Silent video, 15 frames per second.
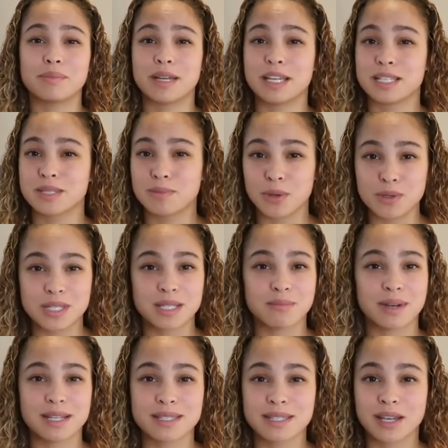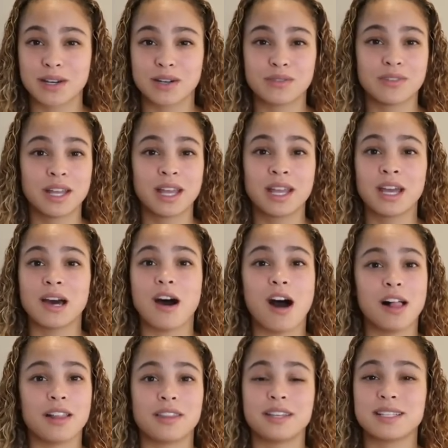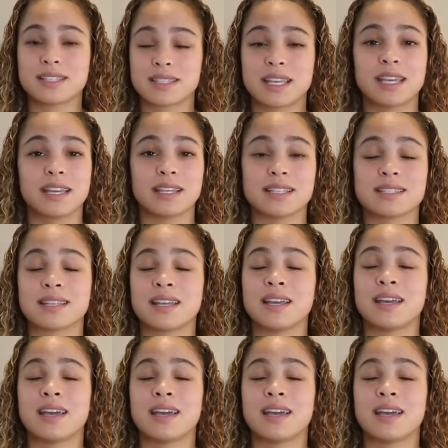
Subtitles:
exposing myself, all of these things.